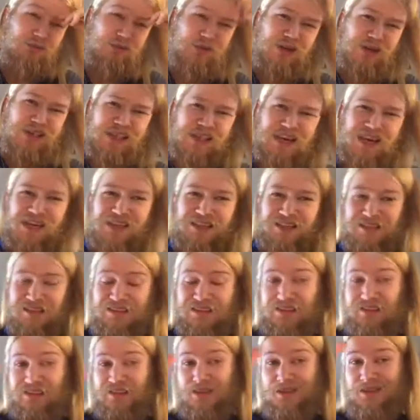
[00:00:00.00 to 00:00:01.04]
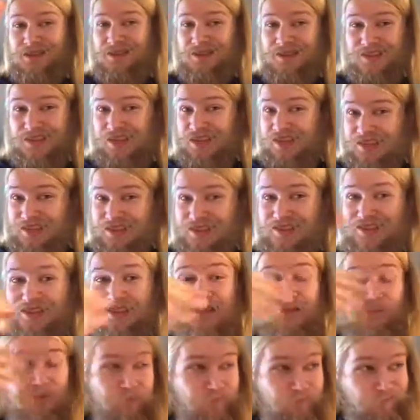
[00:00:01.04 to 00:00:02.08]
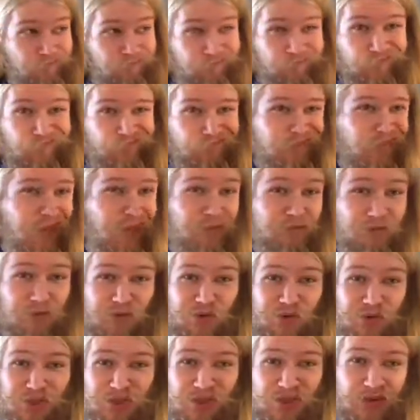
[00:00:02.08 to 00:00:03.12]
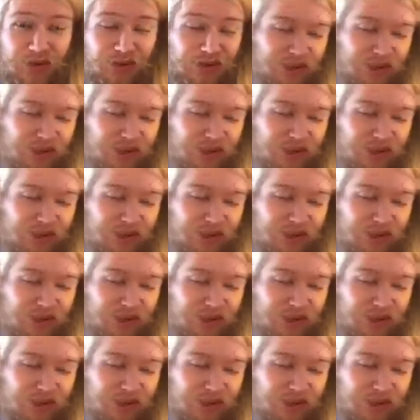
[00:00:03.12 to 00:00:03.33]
clans, sects. I'm working on